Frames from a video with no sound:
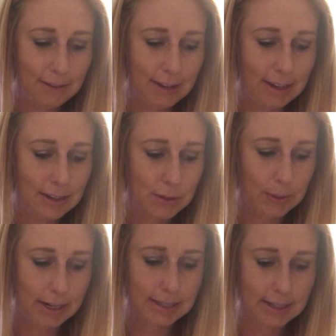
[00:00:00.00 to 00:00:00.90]
and
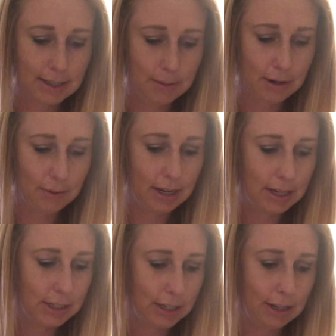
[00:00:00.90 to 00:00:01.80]
26. I'm going to read
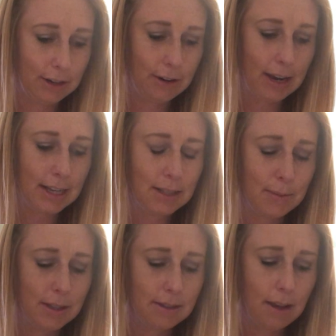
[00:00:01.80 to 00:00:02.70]
it to you.
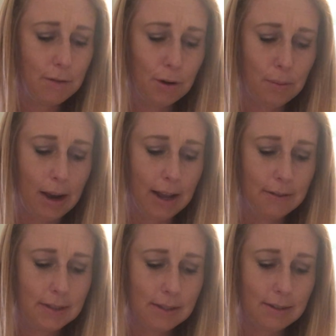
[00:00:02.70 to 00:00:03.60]
Husbands, love your
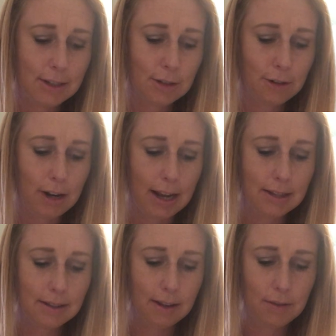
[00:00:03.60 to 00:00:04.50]
wives as
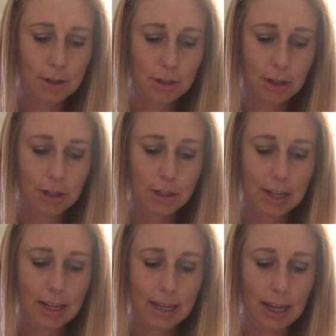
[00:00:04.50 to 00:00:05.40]
Christ loved the church
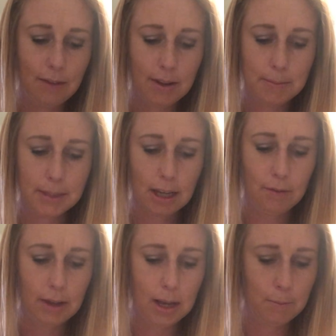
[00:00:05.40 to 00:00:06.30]
and gave himself
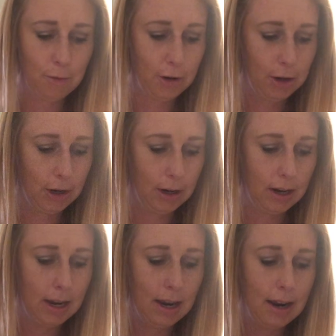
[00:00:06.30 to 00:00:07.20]
up for her,
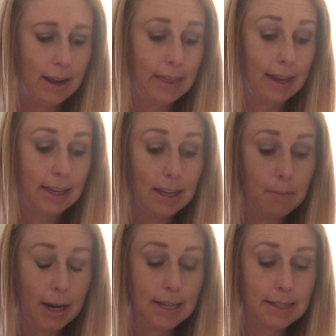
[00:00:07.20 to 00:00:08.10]
that he
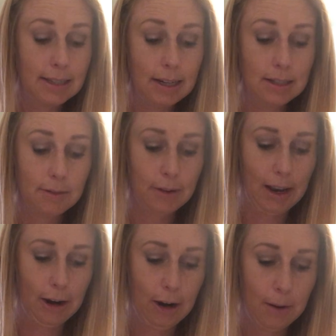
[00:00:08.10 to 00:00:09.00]
might sanctify
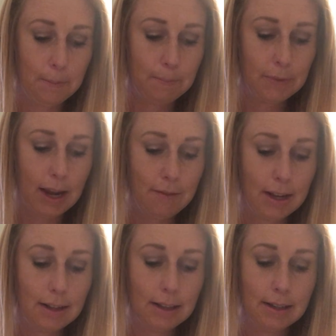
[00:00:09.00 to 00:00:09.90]
her,
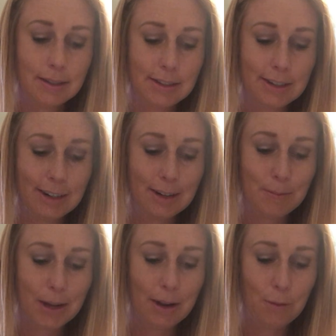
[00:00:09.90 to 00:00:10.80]
having cleansed her
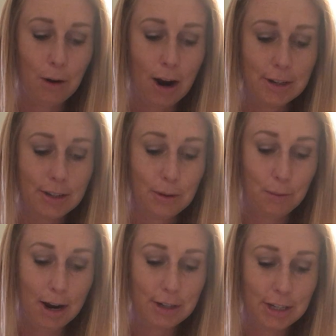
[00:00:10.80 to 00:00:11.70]
by the
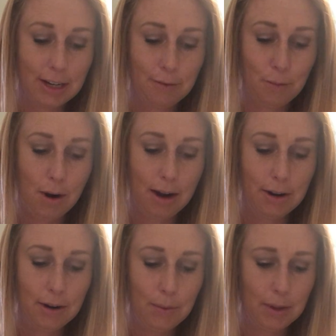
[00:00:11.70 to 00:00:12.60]
washing of
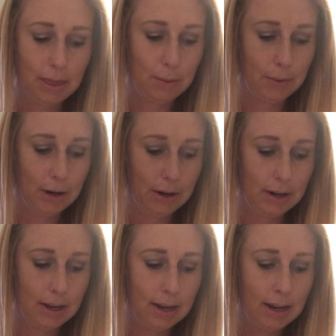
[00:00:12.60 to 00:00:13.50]
water with the word,
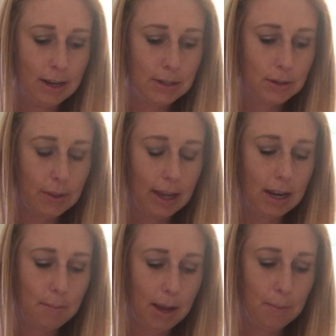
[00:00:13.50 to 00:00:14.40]
so that
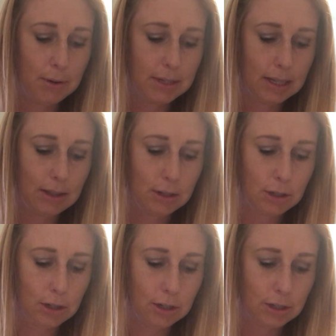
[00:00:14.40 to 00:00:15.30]
he might present the
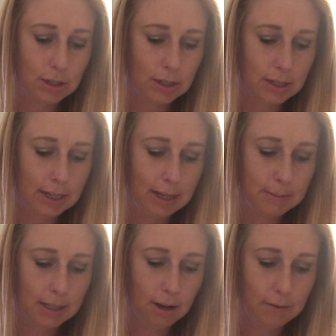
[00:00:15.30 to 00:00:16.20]
church to
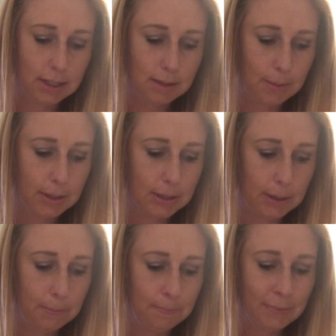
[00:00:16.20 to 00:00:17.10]
himself in splendor.
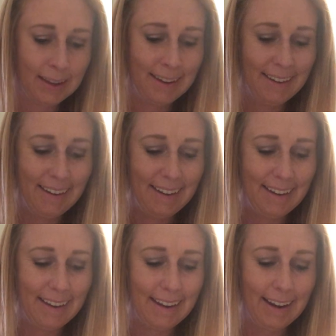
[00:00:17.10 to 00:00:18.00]

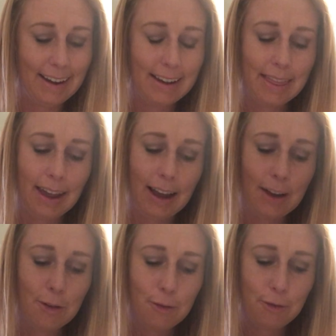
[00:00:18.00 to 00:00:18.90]
And
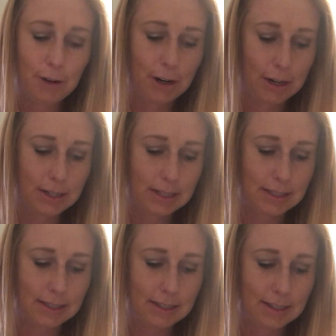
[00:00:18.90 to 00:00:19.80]
that
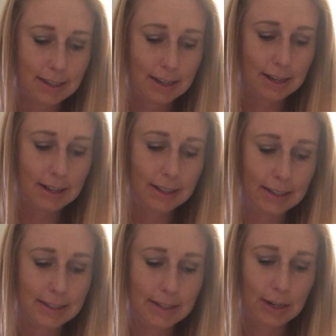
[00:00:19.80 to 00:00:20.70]
verse,
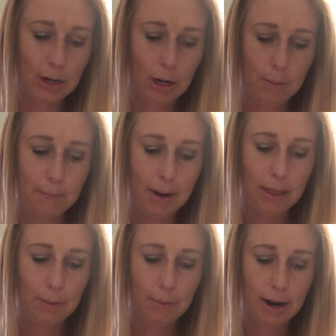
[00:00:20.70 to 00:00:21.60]
cleansing her by
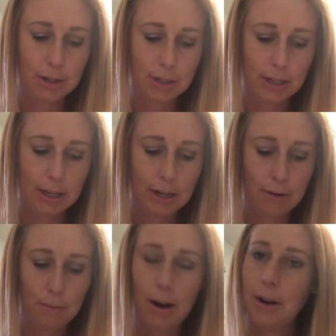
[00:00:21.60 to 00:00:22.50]
the washing
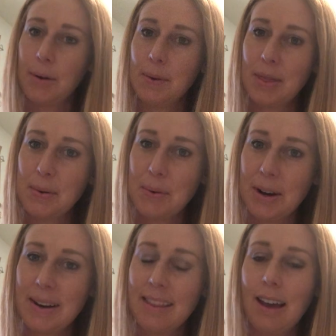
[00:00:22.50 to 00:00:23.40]
of water with the
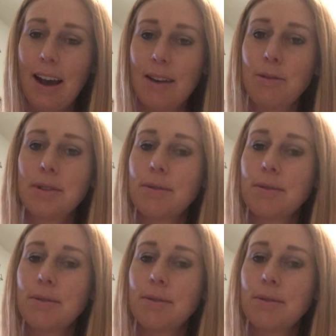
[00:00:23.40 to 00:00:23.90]
word, that